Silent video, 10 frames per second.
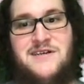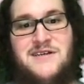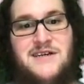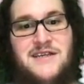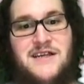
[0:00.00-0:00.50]

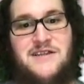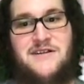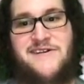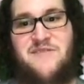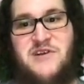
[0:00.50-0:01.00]
And then
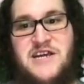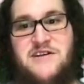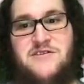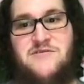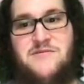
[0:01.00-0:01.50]
Shiba
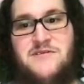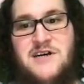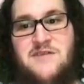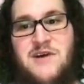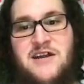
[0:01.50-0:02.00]
Inu,
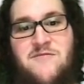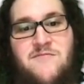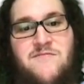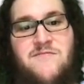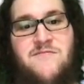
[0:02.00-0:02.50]

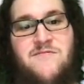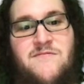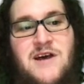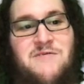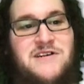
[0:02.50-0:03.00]

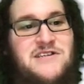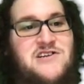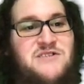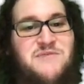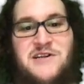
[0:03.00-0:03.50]
I wouldn't
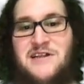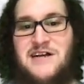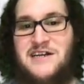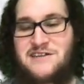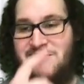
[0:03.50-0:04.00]
suggest putting a
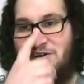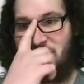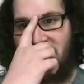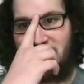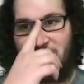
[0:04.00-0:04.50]
lot into
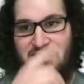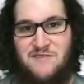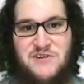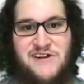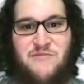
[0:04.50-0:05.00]
Shiba Inu or
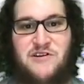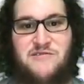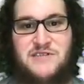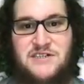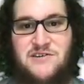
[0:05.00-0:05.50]
anything, but Shiba Inu
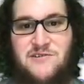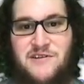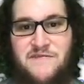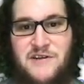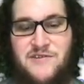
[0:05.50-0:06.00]
is like
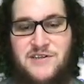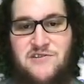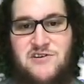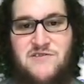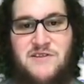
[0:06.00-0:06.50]
totally following
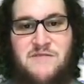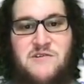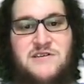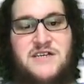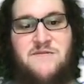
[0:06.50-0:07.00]
Dogecoin, like
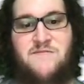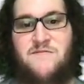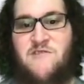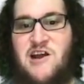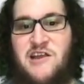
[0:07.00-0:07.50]
where it's like
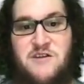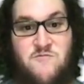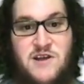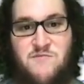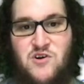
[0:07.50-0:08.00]
rallying
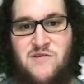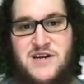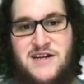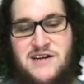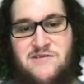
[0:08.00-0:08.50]
way more
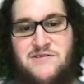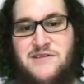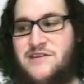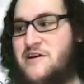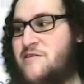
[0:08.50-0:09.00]
right now
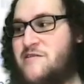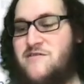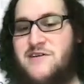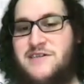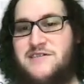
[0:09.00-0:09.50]
than the other
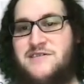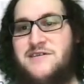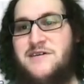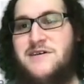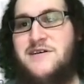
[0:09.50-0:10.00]
coins.
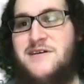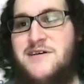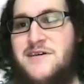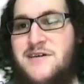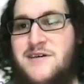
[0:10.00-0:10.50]

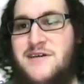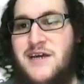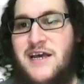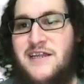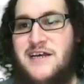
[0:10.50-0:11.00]

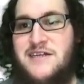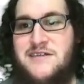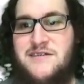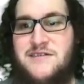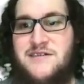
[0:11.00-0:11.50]
And
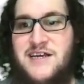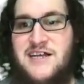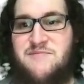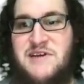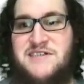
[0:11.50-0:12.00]
then, so yeah,
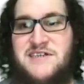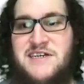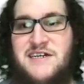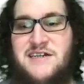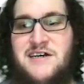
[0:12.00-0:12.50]
that's basically
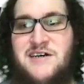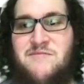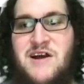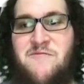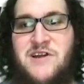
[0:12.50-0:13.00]
it.
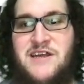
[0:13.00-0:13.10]
I really